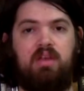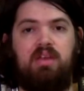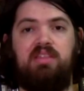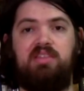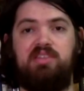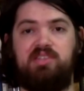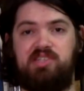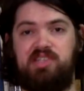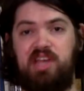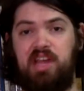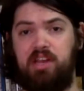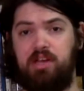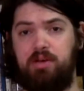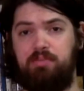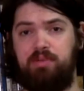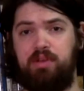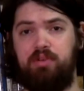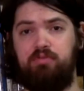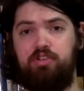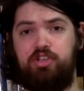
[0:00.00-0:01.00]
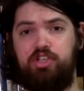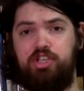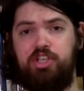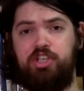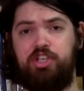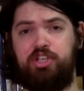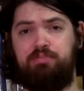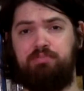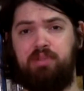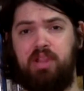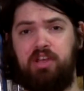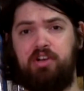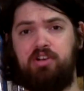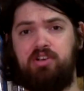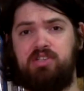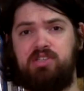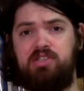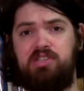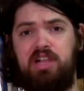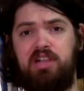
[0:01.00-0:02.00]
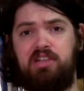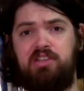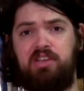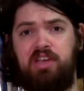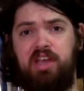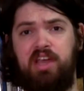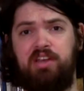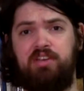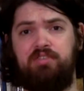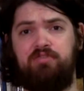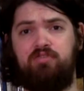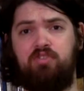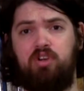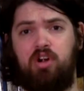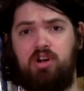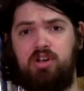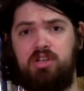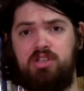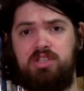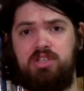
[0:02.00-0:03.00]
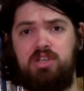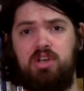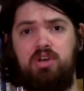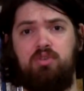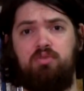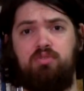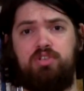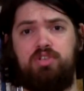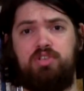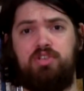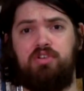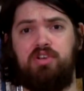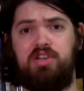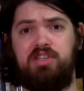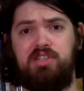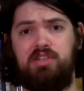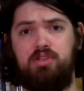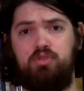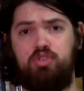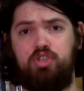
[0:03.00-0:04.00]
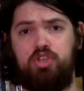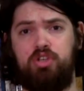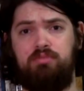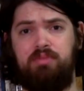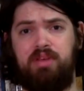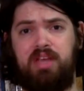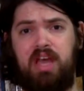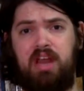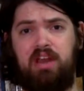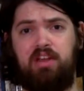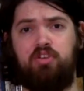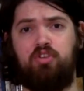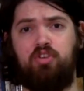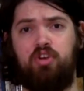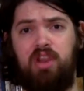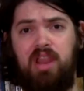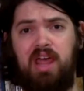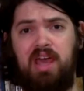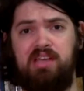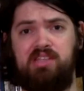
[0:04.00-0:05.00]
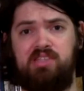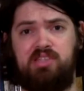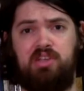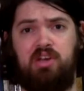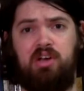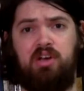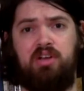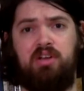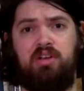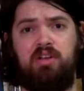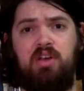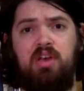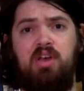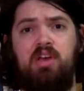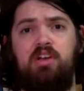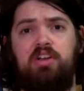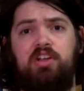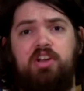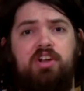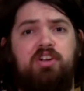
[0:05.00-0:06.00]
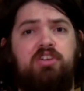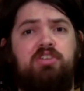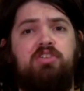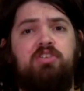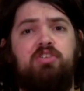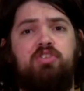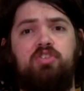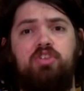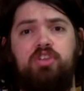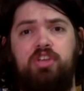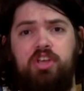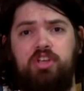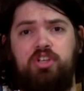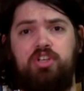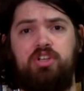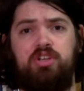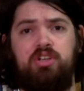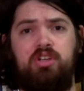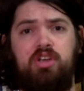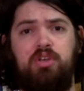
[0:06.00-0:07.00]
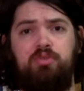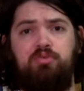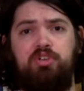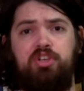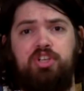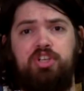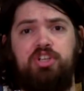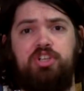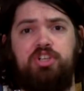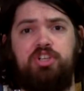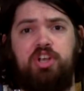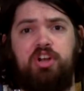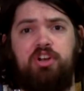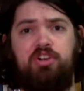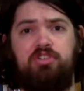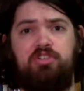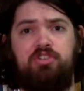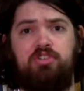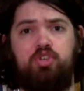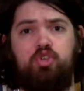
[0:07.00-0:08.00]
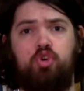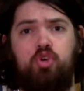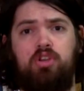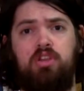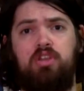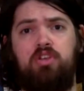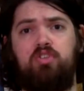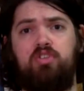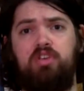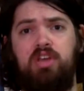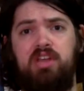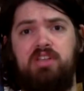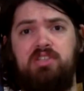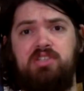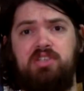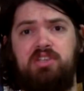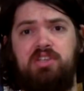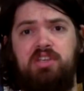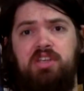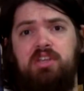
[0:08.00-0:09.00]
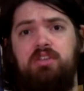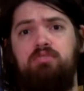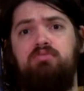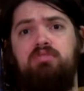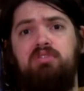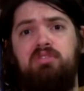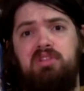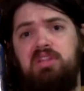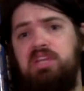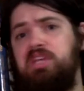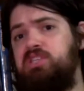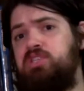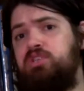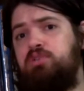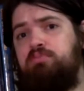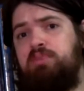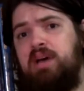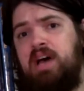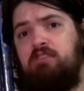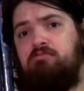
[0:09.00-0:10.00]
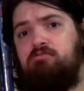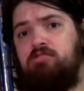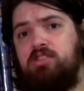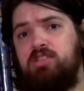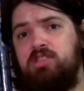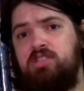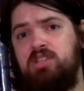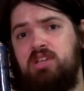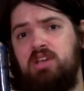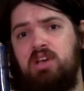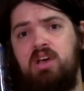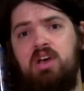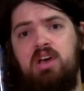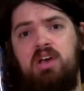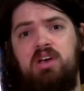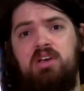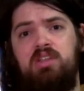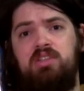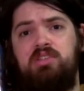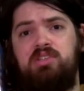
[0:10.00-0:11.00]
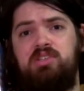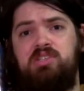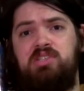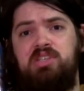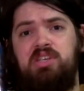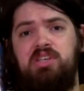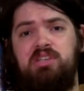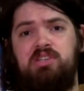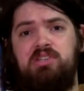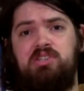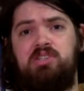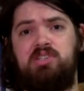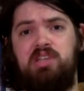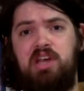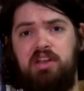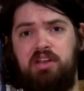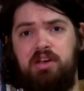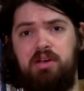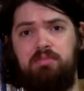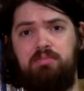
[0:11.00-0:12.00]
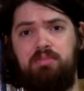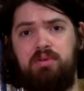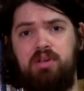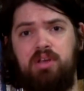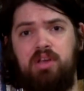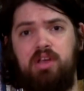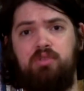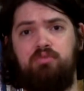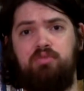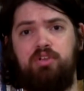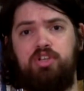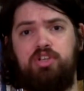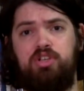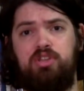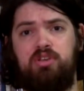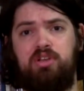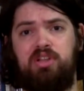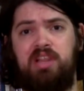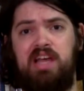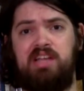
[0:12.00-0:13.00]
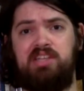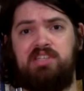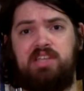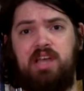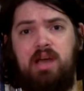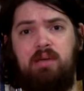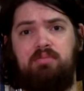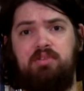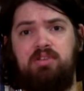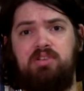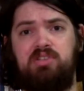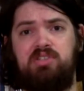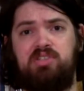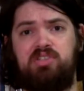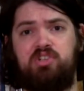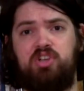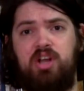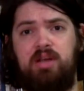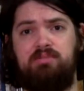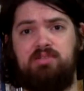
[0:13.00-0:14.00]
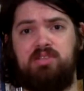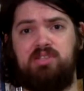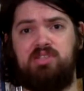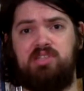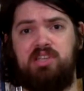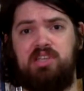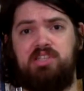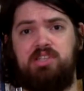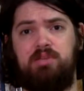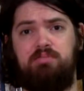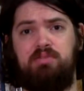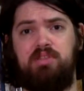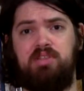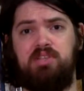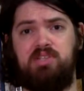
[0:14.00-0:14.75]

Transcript: The setup, in which each player is dealt a hand of cards, which the resolution mechanic relies on. Character creation, in which each character shortly creates a kitten with laser powers. The scene setup, in which the class captain describes and sets up the